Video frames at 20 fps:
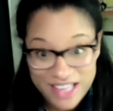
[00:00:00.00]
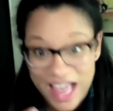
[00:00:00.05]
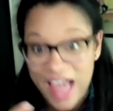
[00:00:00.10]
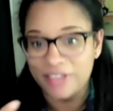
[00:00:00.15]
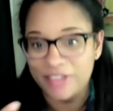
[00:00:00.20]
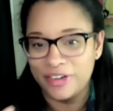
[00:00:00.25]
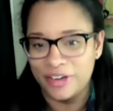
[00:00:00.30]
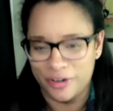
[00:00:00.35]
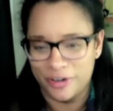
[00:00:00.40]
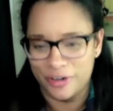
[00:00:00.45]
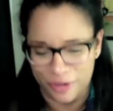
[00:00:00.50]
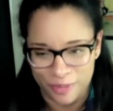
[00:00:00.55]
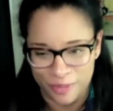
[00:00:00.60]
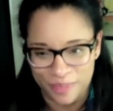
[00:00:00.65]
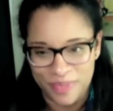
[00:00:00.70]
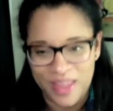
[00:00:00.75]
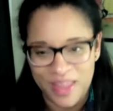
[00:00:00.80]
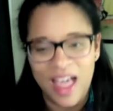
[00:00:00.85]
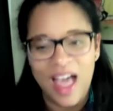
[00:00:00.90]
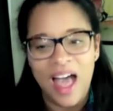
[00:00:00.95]
ethnic group
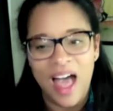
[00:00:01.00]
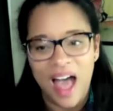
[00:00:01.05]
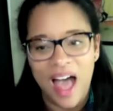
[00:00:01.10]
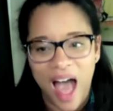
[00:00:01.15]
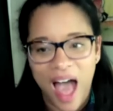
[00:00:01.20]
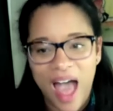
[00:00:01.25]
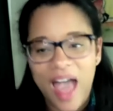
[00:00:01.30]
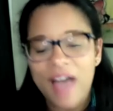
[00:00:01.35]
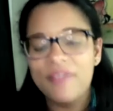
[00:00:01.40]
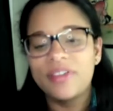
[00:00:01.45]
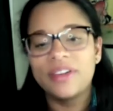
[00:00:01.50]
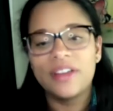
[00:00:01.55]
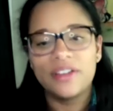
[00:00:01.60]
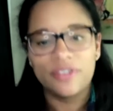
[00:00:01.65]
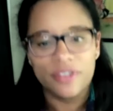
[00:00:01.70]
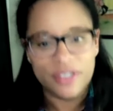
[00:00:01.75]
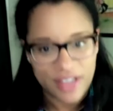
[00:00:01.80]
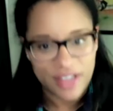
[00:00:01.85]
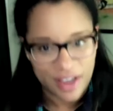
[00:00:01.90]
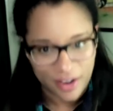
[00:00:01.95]
I have a
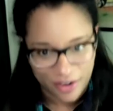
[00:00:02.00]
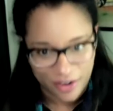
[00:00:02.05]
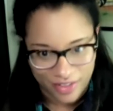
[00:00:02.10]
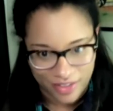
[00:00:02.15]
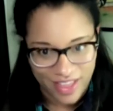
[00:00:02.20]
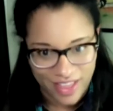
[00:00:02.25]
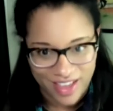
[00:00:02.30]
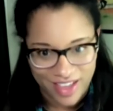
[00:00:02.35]
different take on that,